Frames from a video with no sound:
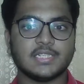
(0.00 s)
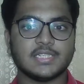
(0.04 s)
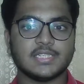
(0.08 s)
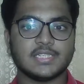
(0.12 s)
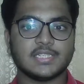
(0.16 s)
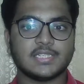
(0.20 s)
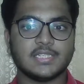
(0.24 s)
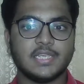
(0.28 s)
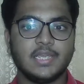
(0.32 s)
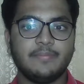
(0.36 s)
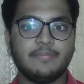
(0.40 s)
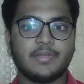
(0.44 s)

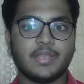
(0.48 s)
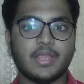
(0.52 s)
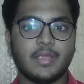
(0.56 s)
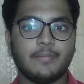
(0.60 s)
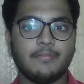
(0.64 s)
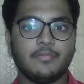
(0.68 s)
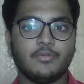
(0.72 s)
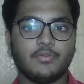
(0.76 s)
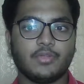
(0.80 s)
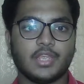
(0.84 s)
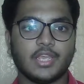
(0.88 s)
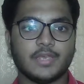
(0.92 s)
the same
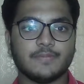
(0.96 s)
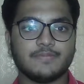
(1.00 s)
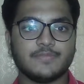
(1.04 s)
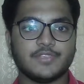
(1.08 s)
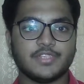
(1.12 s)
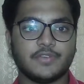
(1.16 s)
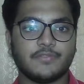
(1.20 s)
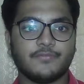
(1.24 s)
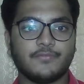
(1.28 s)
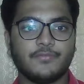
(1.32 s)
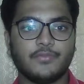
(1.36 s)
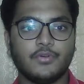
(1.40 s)
time to
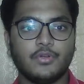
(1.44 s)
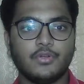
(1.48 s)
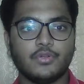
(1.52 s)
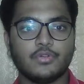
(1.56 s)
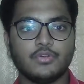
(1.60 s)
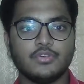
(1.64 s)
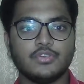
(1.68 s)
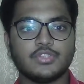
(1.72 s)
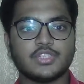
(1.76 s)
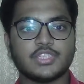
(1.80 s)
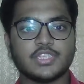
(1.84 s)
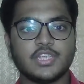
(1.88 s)
capture
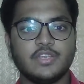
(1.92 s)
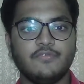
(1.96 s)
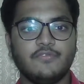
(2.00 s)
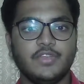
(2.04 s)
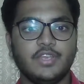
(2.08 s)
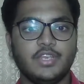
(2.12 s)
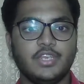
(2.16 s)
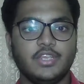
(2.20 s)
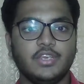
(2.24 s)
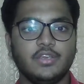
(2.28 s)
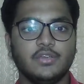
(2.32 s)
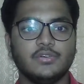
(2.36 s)
photos and
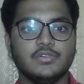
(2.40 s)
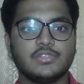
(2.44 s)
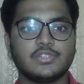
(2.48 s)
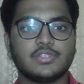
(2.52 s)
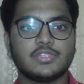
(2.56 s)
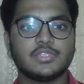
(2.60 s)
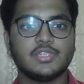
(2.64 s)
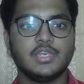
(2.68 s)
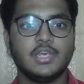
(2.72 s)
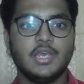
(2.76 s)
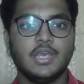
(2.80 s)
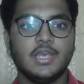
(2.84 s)

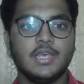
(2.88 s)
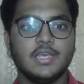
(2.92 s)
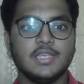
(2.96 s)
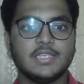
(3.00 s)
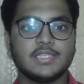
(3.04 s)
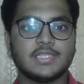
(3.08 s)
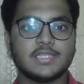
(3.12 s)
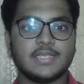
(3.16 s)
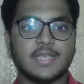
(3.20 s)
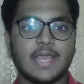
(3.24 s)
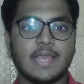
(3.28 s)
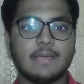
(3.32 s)
videos.
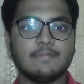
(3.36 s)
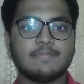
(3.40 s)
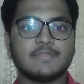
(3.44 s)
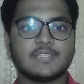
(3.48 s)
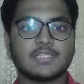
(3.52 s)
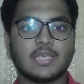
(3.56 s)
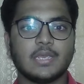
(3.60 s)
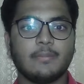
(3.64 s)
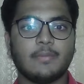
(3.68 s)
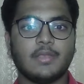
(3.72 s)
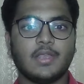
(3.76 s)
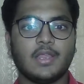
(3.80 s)

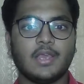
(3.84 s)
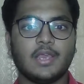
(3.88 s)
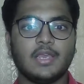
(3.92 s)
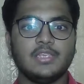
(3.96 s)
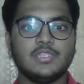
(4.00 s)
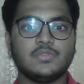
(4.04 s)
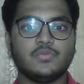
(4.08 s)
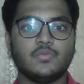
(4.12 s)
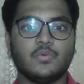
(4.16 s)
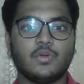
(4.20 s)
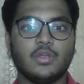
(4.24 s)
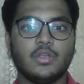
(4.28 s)
Snap's camera
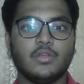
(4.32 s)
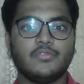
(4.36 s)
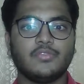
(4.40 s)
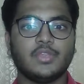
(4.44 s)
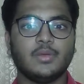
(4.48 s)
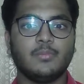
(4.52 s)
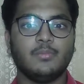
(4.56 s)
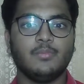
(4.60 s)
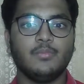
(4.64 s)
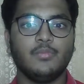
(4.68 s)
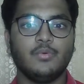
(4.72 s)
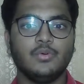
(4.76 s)
is one
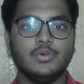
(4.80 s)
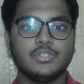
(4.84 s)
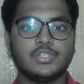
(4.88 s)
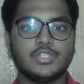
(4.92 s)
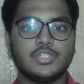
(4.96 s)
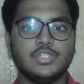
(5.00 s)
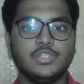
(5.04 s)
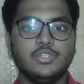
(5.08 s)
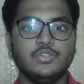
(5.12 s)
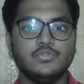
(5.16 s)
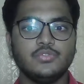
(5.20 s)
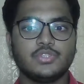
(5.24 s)
of the
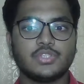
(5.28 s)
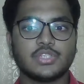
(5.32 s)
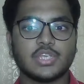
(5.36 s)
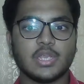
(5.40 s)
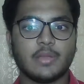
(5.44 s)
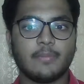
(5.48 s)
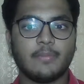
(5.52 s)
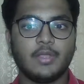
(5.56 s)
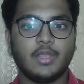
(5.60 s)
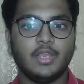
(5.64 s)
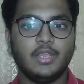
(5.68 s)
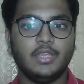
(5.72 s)
most used
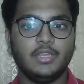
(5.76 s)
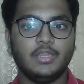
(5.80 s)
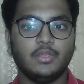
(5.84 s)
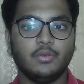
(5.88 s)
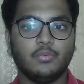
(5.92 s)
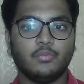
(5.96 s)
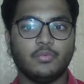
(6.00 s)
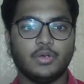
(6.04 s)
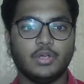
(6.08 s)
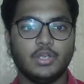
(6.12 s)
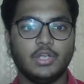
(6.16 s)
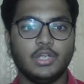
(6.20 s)
camera in
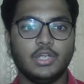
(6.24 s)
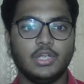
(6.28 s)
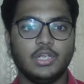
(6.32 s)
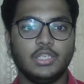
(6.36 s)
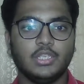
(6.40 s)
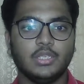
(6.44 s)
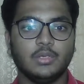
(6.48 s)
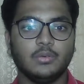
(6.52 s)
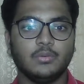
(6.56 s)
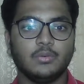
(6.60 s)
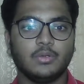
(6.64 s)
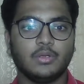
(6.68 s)
the world,
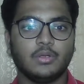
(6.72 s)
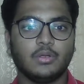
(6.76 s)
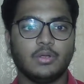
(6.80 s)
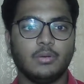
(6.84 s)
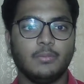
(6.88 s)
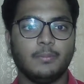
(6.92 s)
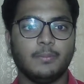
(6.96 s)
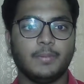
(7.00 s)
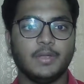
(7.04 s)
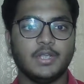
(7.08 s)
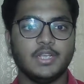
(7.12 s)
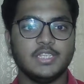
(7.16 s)
the
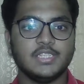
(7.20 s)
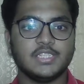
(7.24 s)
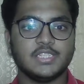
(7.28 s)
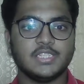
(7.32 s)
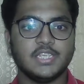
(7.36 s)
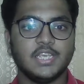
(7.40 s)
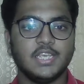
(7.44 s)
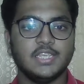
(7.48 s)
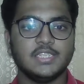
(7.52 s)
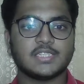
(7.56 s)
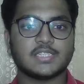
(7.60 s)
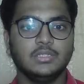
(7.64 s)
company
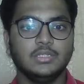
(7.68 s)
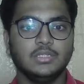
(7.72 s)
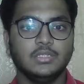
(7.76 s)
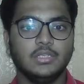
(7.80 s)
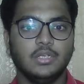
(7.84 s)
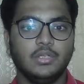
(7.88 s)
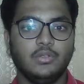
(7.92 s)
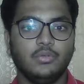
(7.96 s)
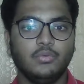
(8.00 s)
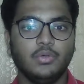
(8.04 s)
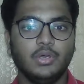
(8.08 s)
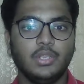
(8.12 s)
says.
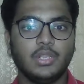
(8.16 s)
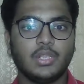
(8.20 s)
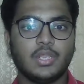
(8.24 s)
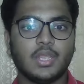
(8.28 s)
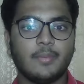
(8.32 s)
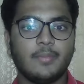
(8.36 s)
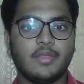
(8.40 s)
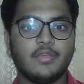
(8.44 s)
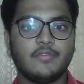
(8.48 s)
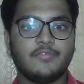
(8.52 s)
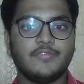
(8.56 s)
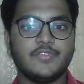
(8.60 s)
The dual
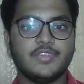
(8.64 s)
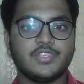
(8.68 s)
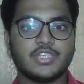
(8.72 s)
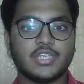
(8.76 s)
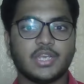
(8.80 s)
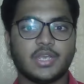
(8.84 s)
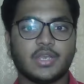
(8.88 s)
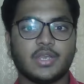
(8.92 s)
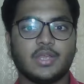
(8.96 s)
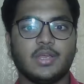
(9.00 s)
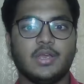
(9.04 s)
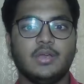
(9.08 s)
camera
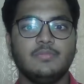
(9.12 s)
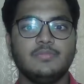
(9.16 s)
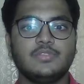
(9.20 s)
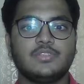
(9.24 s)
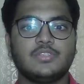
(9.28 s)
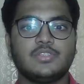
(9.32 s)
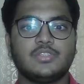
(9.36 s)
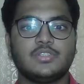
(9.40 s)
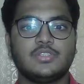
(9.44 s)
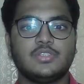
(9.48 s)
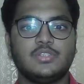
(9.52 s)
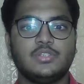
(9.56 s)
feature
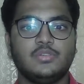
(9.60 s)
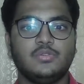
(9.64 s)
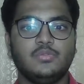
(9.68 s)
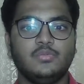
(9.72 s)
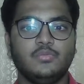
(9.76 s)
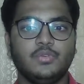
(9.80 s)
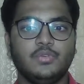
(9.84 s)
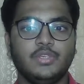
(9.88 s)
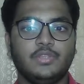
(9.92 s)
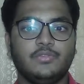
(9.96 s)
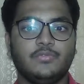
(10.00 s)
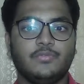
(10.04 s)
comes
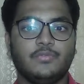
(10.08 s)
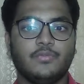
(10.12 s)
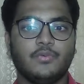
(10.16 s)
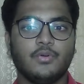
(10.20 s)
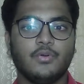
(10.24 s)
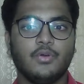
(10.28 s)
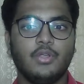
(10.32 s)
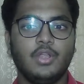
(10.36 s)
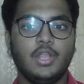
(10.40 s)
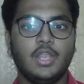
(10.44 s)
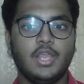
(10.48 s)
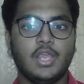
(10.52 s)
with
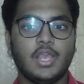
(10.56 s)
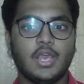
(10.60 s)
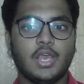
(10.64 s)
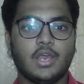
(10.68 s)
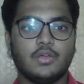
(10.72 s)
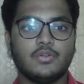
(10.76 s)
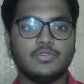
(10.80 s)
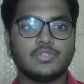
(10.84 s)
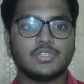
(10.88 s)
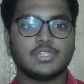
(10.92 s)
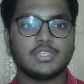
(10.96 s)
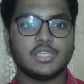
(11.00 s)
four
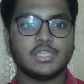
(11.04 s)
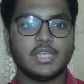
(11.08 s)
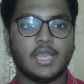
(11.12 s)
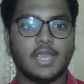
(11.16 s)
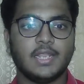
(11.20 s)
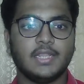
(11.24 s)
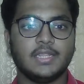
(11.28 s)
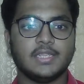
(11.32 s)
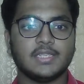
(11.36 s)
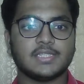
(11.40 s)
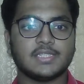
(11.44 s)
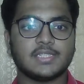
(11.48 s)
layouts,
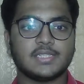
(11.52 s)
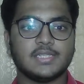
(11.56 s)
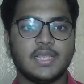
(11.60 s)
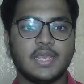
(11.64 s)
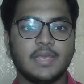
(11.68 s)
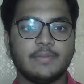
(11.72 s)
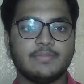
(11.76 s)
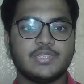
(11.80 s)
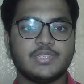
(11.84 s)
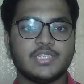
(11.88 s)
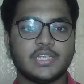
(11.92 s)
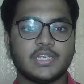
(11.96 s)
and the
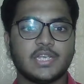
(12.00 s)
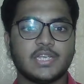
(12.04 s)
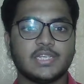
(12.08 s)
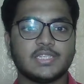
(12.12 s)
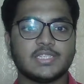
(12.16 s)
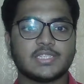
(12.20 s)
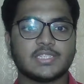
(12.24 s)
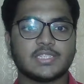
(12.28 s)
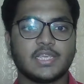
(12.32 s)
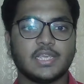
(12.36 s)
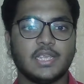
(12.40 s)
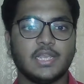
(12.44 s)

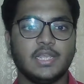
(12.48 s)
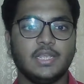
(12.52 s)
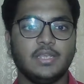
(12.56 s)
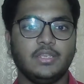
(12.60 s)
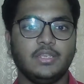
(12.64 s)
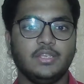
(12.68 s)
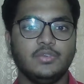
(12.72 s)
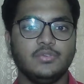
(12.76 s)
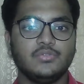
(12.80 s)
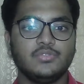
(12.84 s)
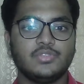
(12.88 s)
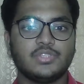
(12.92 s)
Snapchatters
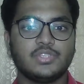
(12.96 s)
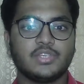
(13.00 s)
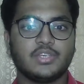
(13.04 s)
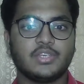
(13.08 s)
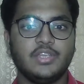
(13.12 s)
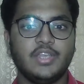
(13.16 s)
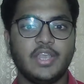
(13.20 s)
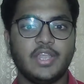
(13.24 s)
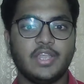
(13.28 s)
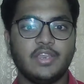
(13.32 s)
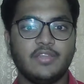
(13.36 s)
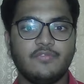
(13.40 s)
can use
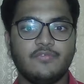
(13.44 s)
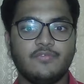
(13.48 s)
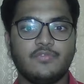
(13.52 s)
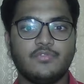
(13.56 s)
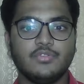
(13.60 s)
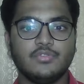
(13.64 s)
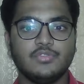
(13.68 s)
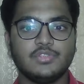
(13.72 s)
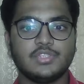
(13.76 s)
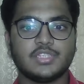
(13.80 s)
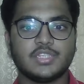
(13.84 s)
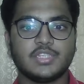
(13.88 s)
creative
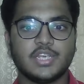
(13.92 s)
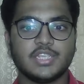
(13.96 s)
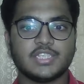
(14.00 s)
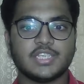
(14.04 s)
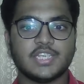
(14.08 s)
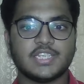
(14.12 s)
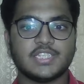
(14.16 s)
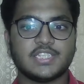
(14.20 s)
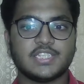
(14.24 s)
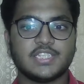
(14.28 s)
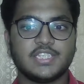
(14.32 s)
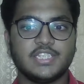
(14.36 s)
tools
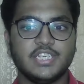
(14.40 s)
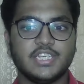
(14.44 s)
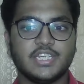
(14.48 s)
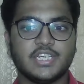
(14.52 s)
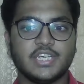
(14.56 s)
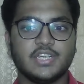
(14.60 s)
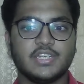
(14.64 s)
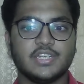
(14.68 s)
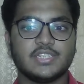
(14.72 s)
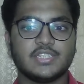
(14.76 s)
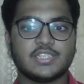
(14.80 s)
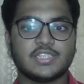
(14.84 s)
such as
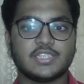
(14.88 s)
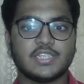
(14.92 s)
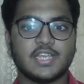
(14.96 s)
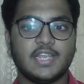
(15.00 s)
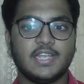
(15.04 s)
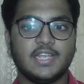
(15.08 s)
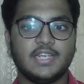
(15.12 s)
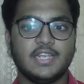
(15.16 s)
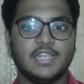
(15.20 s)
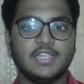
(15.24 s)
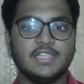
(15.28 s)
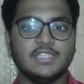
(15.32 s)
stickers
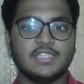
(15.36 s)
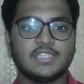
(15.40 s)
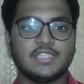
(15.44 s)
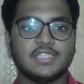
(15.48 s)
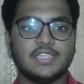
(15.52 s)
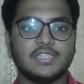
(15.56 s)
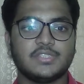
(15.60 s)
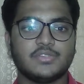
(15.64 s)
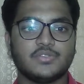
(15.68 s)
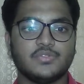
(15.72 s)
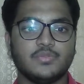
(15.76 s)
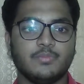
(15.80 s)
and
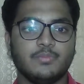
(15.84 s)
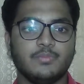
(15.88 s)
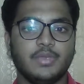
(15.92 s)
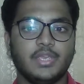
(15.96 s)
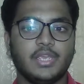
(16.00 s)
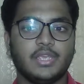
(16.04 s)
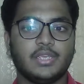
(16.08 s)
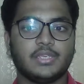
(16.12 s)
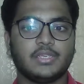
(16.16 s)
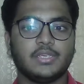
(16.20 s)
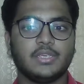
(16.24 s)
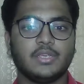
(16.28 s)
lenses to
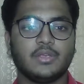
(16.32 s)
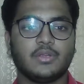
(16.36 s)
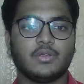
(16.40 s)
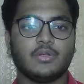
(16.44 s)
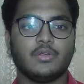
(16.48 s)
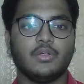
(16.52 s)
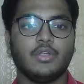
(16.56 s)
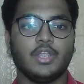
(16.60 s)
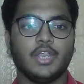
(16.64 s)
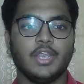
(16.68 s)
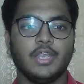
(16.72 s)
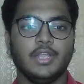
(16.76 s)
make
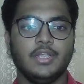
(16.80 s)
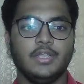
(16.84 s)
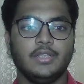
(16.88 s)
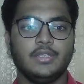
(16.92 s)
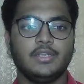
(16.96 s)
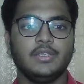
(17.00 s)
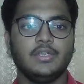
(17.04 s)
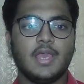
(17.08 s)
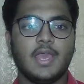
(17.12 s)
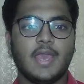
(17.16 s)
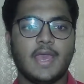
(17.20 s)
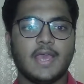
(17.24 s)
content.
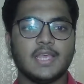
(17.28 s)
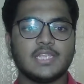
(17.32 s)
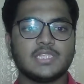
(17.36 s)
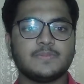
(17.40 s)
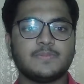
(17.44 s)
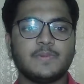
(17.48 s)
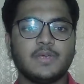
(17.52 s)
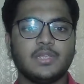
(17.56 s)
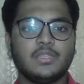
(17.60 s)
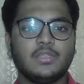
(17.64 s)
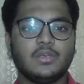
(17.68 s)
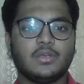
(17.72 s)

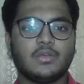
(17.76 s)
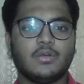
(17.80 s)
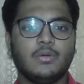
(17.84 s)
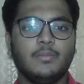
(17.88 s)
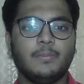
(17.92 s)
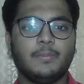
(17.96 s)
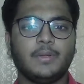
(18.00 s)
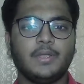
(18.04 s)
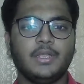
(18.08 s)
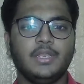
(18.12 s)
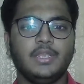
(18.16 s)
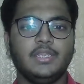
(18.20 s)
As per the
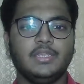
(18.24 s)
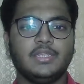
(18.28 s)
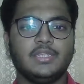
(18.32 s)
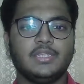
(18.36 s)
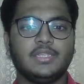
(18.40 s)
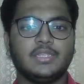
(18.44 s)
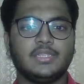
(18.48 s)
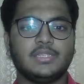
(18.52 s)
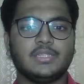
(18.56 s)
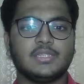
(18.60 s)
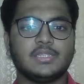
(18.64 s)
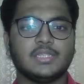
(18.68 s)
company,
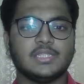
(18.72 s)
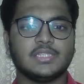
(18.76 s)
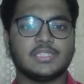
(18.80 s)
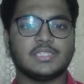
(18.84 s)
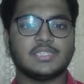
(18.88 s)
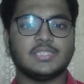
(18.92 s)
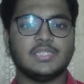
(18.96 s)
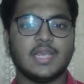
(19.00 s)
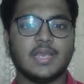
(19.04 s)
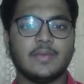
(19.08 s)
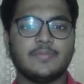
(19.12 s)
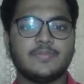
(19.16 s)
the
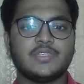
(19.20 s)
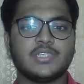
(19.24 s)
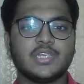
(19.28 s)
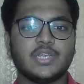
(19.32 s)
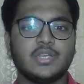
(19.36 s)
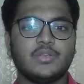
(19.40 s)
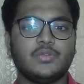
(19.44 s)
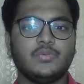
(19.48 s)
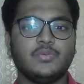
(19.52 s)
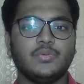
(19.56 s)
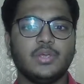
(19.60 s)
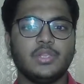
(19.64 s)

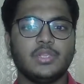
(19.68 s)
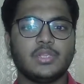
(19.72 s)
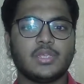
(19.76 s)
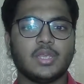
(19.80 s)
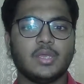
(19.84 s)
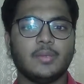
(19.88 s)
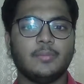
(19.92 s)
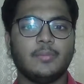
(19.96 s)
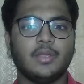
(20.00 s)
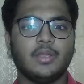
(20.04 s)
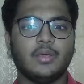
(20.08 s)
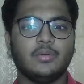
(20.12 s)
Snapchat dual
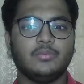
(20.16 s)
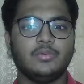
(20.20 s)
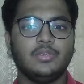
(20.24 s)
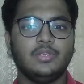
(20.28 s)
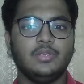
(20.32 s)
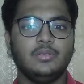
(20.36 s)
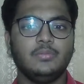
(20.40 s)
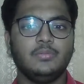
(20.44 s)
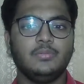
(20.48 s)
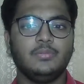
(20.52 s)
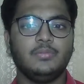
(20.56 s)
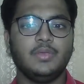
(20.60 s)
camera
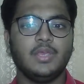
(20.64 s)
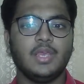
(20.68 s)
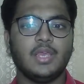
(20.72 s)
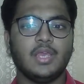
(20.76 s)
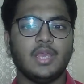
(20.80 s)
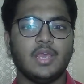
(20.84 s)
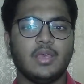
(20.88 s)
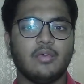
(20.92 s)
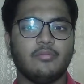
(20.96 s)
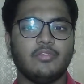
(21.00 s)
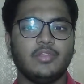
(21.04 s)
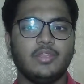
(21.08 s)
will
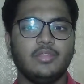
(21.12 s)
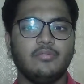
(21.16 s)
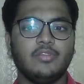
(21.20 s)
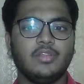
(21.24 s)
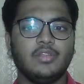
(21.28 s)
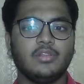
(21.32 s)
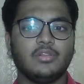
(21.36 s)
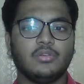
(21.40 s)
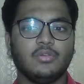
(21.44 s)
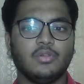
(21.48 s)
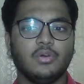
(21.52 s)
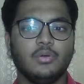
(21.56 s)
be
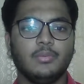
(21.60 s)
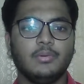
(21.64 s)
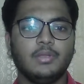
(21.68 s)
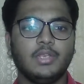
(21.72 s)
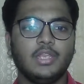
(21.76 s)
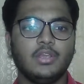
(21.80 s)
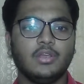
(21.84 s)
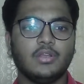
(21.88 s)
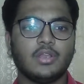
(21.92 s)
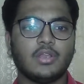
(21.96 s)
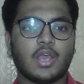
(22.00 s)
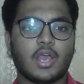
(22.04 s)
available
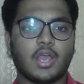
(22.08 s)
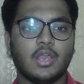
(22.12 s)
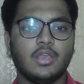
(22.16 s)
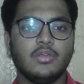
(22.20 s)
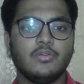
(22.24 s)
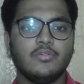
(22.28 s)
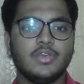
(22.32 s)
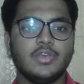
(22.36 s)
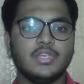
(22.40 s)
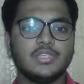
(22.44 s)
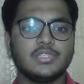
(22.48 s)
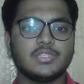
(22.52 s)
globally on
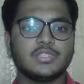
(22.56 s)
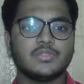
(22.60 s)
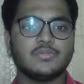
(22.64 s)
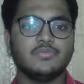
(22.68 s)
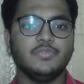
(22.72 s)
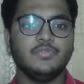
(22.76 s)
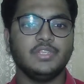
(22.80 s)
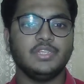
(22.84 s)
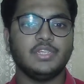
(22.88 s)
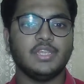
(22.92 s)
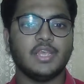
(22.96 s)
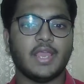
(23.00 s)
iOS,
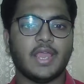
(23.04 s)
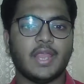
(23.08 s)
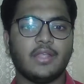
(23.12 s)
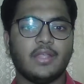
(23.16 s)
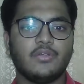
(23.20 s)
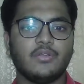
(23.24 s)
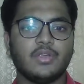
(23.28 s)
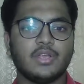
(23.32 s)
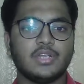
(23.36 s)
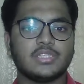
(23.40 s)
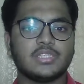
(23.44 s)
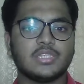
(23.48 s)
with
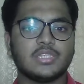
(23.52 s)
Android